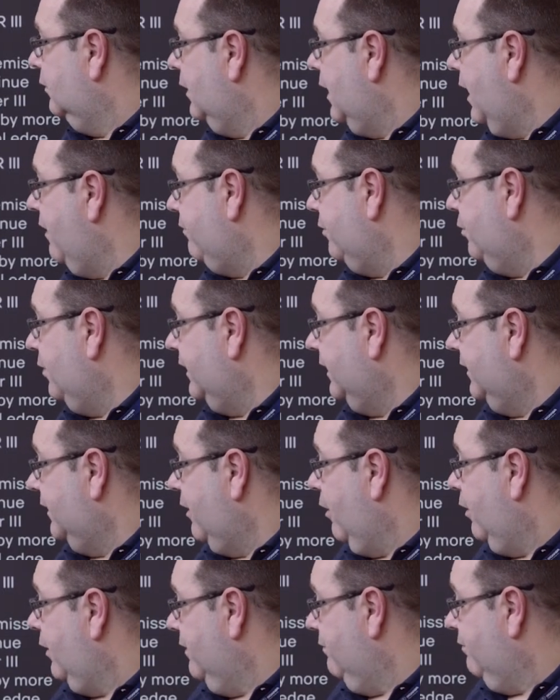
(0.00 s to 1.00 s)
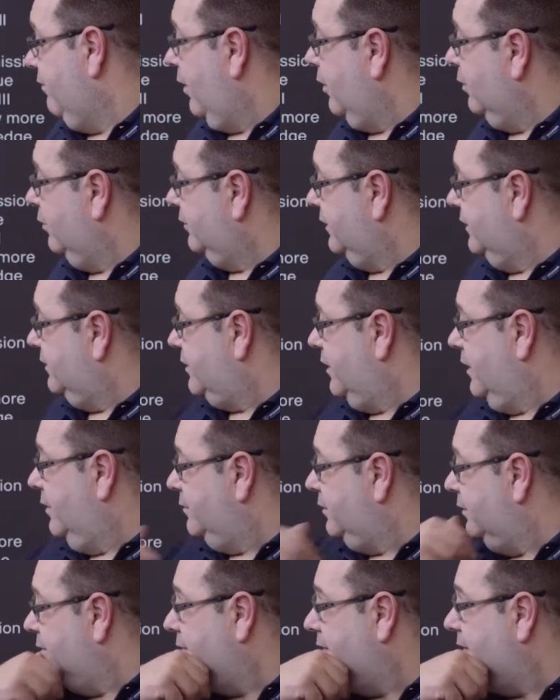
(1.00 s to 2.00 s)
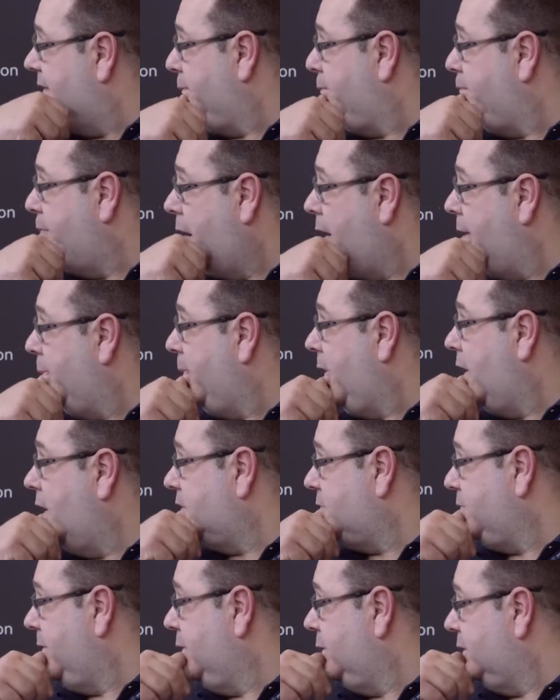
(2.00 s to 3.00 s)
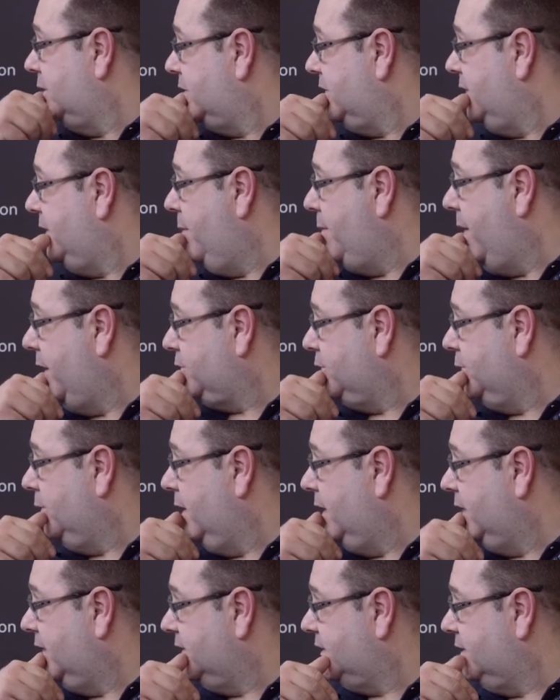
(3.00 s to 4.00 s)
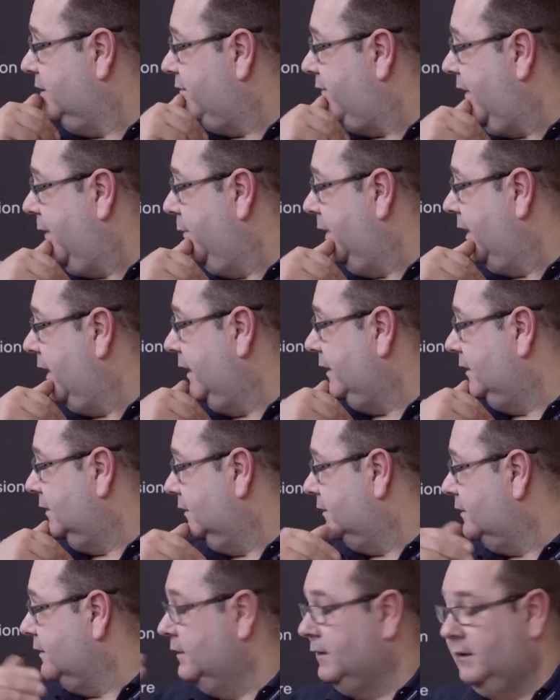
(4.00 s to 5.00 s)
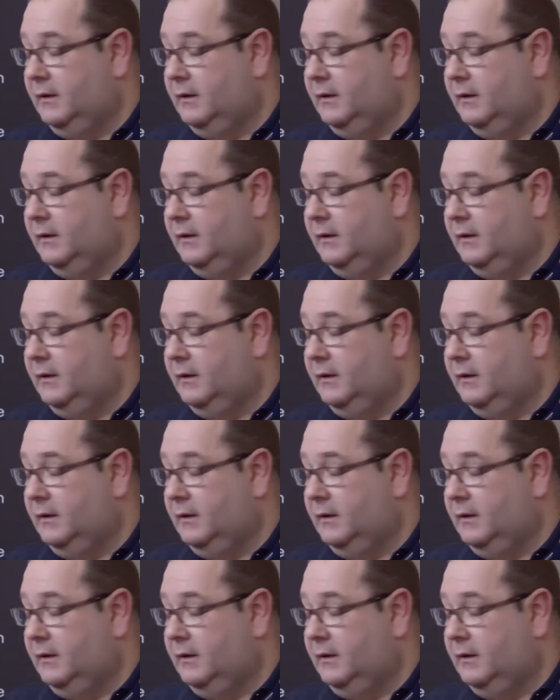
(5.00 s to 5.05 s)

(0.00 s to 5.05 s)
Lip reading: everyone involved in terms of the barge builders and the metal workers and the fabricators,